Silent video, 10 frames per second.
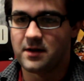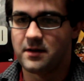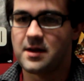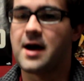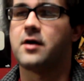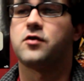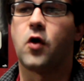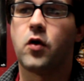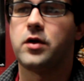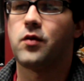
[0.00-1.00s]
not a
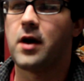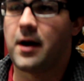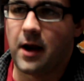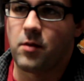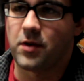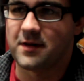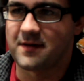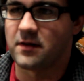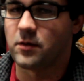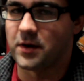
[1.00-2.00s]
totally rare game, but it's
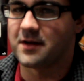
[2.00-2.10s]
a little bit